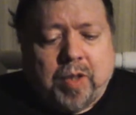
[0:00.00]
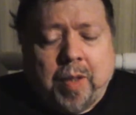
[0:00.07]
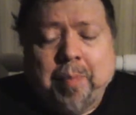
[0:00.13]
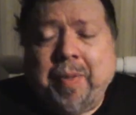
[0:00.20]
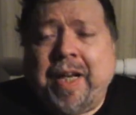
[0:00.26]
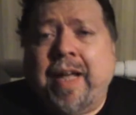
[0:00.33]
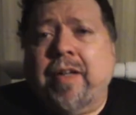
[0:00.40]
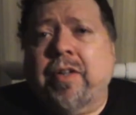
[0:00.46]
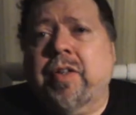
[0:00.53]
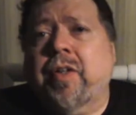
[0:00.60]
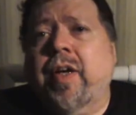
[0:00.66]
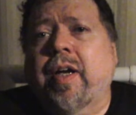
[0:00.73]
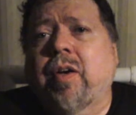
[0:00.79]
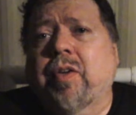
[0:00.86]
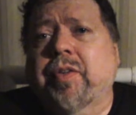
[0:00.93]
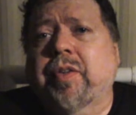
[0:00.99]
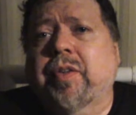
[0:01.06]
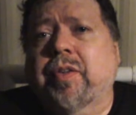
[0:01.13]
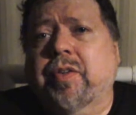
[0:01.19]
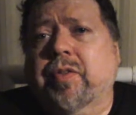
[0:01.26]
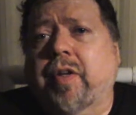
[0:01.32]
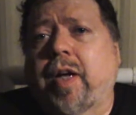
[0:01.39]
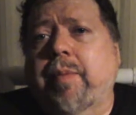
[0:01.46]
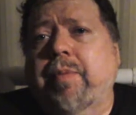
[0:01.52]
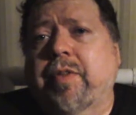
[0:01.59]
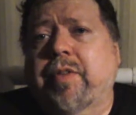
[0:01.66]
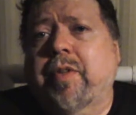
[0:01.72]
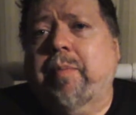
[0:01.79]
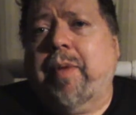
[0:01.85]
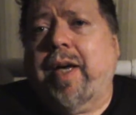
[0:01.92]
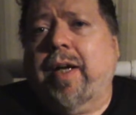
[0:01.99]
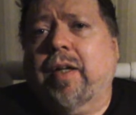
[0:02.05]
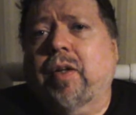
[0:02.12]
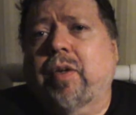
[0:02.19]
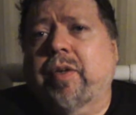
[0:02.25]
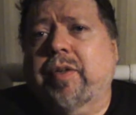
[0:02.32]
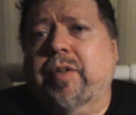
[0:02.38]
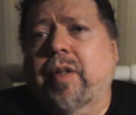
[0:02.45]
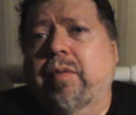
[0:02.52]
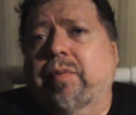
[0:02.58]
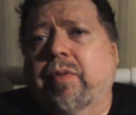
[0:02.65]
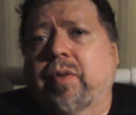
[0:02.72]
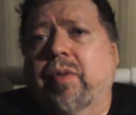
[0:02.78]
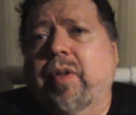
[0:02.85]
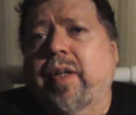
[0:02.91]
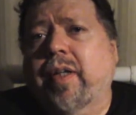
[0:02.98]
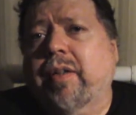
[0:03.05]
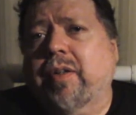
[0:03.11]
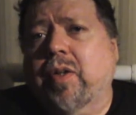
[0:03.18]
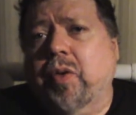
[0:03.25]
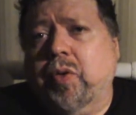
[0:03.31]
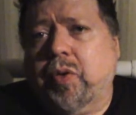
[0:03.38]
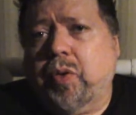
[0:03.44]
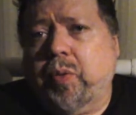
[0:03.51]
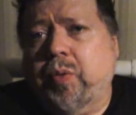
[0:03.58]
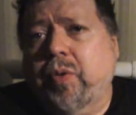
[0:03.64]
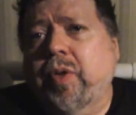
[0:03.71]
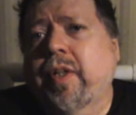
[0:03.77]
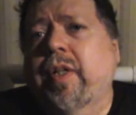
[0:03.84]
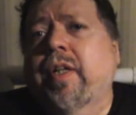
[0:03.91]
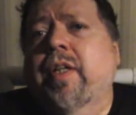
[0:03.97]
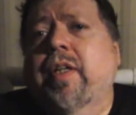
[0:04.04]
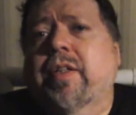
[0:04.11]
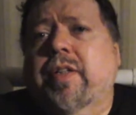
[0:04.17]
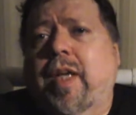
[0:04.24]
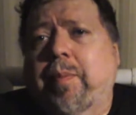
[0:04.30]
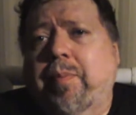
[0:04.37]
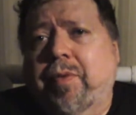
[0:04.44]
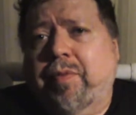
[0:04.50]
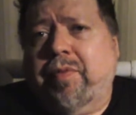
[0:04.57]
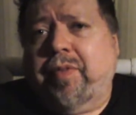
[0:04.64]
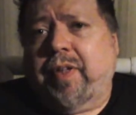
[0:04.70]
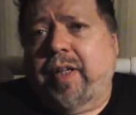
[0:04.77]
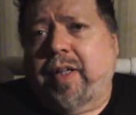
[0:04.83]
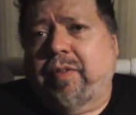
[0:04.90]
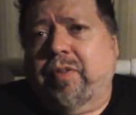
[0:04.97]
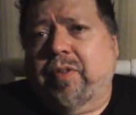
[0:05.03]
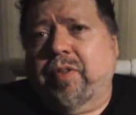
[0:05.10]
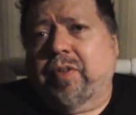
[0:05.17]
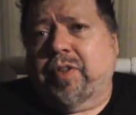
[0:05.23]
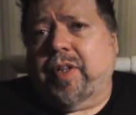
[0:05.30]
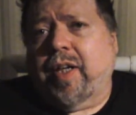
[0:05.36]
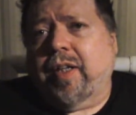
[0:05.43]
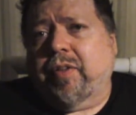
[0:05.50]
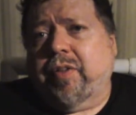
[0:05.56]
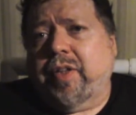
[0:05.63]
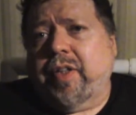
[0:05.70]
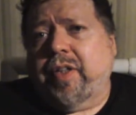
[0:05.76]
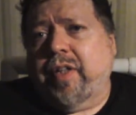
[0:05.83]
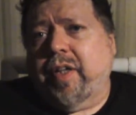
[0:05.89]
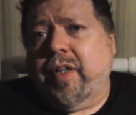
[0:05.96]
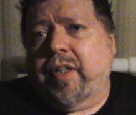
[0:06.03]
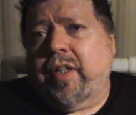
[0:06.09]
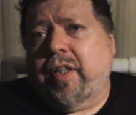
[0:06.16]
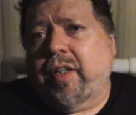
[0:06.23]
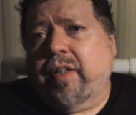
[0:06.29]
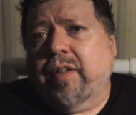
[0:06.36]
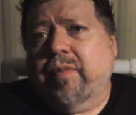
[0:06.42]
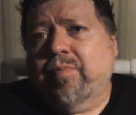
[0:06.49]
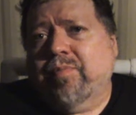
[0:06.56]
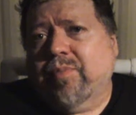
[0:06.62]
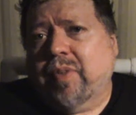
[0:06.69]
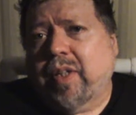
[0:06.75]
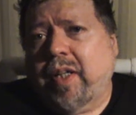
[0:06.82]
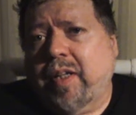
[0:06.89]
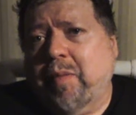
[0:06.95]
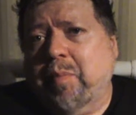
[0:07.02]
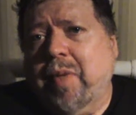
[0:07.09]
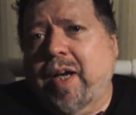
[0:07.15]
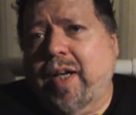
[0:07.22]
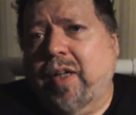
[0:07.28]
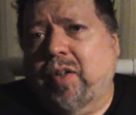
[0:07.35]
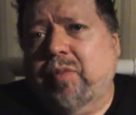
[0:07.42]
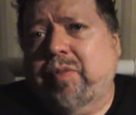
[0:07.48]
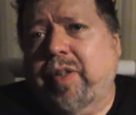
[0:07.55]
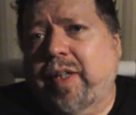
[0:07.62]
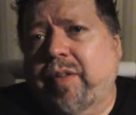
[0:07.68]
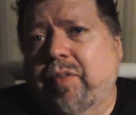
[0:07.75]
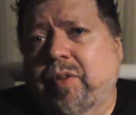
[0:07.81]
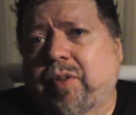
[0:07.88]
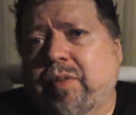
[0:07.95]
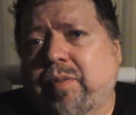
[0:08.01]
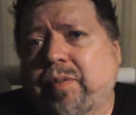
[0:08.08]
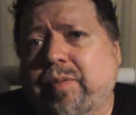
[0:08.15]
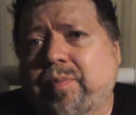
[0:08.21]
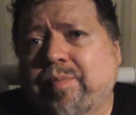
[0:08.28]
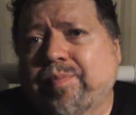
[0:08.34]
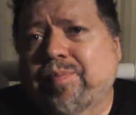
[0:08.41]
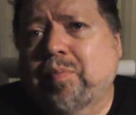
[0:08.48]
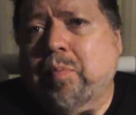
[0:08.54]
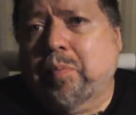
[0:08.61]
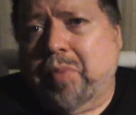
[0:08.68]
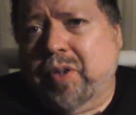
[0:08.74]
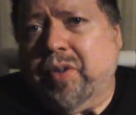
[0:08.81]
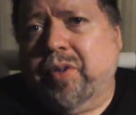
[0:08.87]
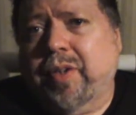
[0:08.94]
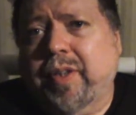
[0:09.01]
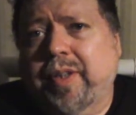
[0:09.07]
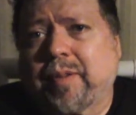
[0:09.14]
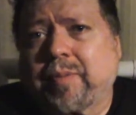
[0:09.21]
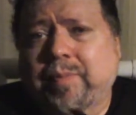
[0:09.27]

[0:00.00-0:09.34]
But I don't know how else to describe this tobacco except for a cocoa type of flavor, chocolatey, nutty, kind of mild flavor, burley.